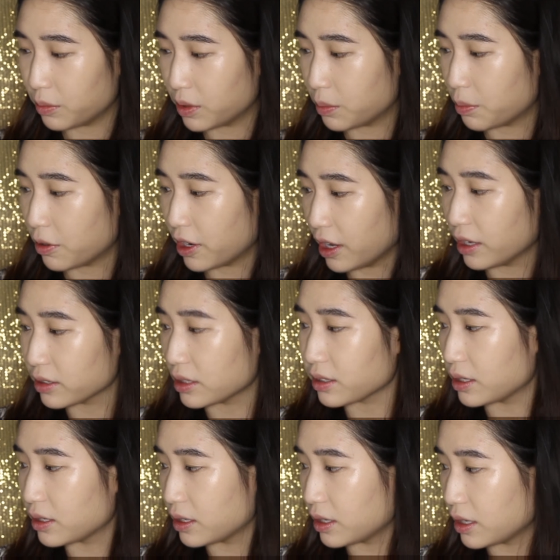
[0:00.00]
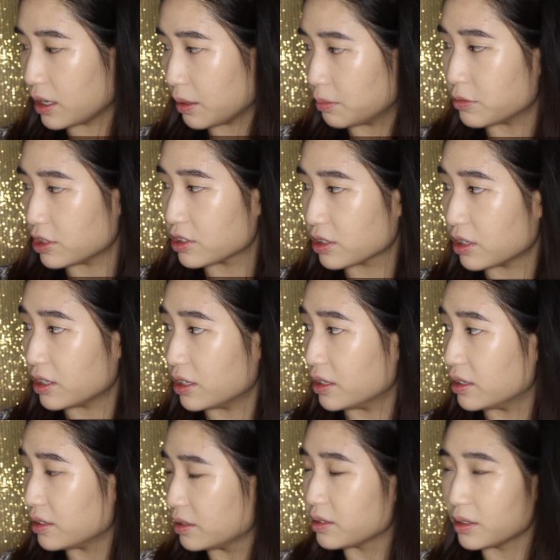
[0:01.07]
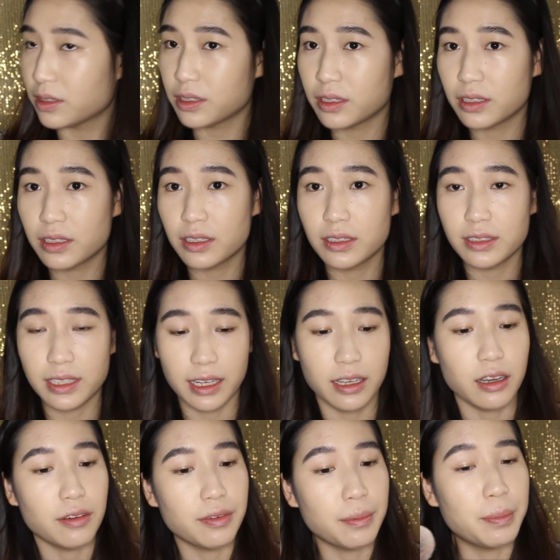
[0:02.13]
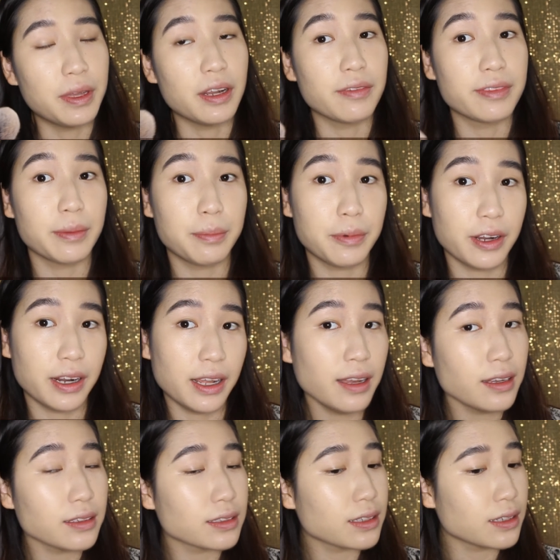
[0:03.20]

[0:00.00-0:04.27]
with product. I'm just gonna take off a bit of the product.